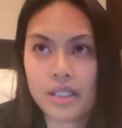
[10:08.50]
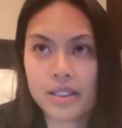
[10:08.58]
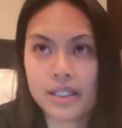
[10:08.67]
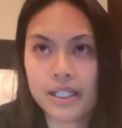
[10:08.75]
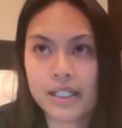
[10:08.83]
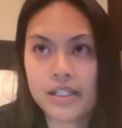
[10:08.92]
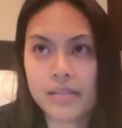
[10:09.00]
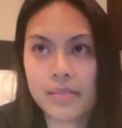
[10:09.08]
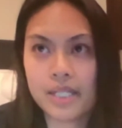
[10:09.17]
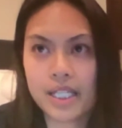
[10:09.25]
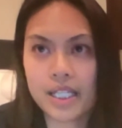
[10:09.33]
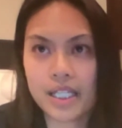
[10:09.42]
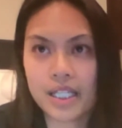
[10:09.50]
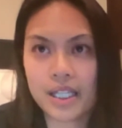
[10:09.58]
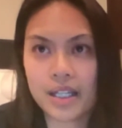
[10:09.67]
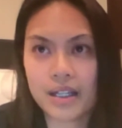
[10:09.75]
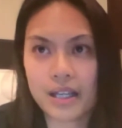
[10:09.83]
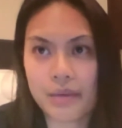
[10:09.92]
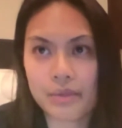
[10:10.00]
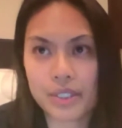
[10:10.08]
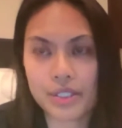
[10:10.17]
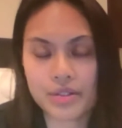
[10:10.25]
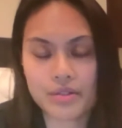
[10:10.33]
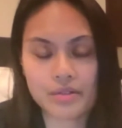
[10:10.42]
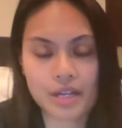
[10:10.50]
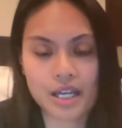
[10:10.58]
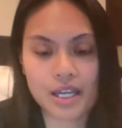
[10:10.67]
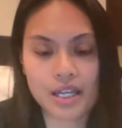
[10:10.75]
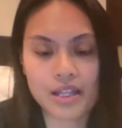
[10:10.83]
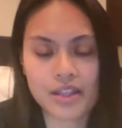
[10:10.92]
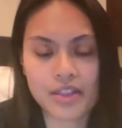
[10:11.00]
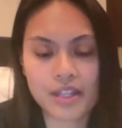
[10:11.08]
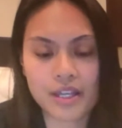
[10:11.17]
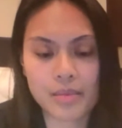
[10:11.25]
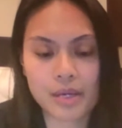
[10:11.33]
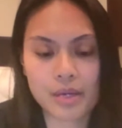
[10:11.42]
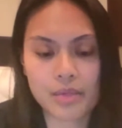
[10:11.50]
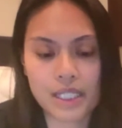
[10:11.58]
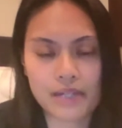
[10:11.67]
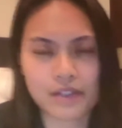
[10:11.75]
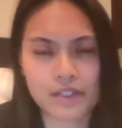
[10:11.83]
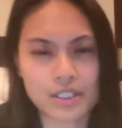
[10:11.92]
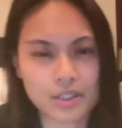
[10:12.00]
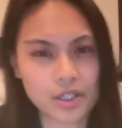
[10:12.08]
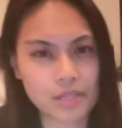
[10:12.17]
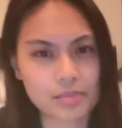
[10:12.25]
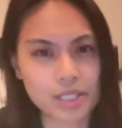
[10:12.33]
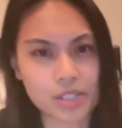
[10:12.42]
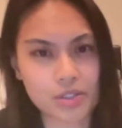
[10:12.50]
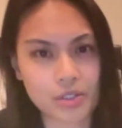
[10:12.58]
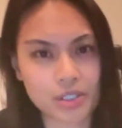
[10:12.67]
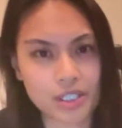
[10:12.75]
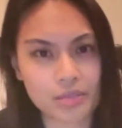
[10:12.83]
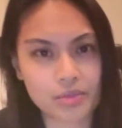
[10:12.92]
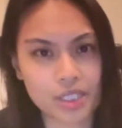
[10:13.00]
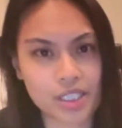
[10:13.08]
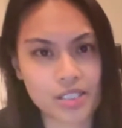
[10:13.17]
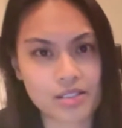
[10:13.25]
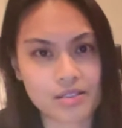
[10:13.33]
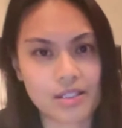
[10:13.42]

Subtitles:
the beginning, the thing about when I started my journey, in which